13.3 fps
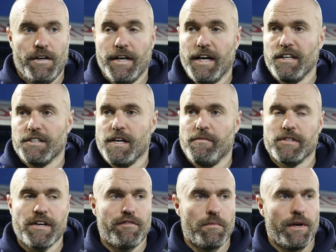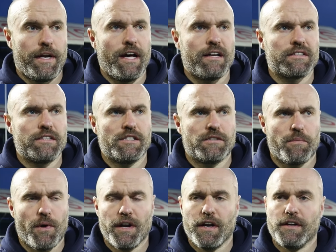Yeah, same as everybody else,
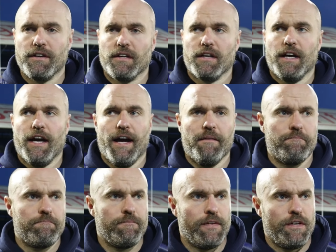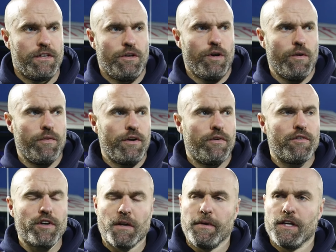disappointed. Um, well, we knew it
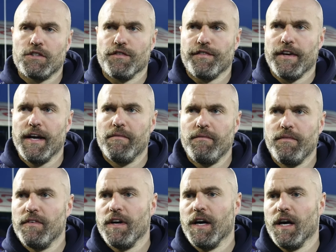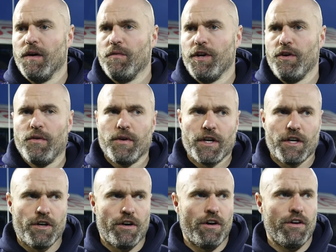was going to be a tough game. Uh, we knew it was going
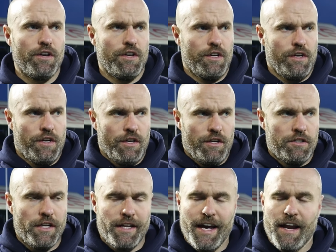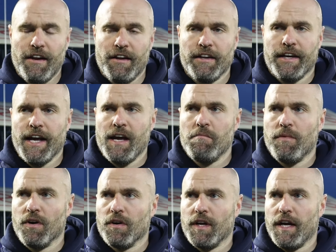to go to the end of the game,
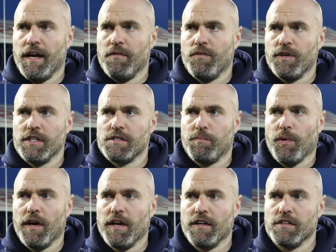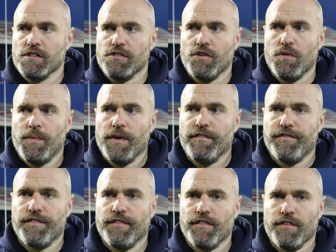but um, we're disappointed as a group
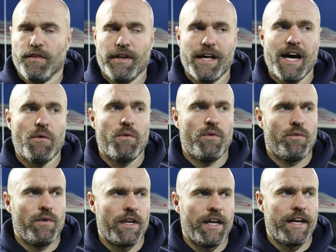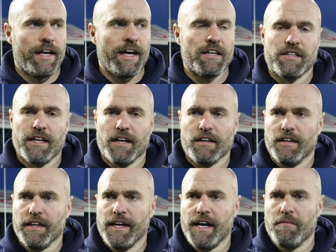with, with how we let it get to the end of
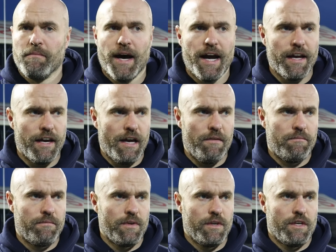the game by um,